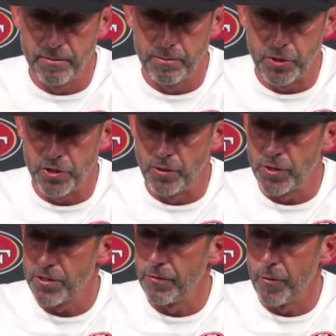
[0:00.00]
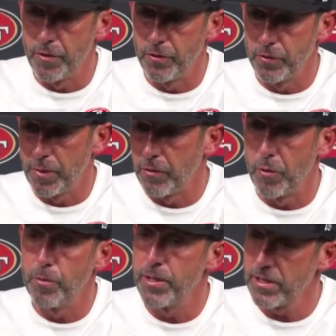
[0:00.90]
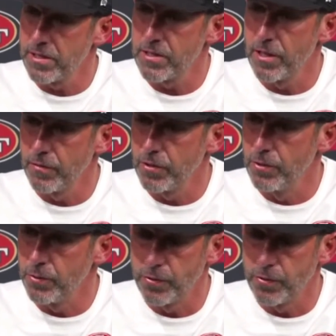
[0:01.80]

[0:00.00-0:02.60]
but you don't just avoid those by throwing picks and stuff too.